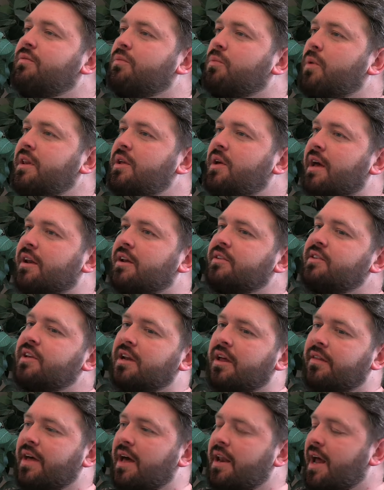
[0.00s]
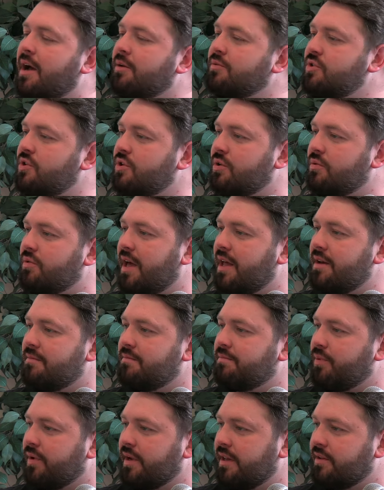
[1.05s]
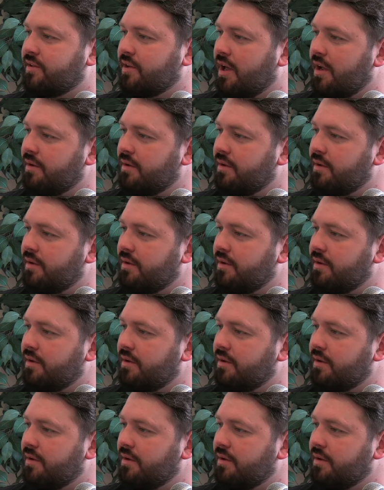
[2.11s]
you when you get an idea like that, how do you then bring it to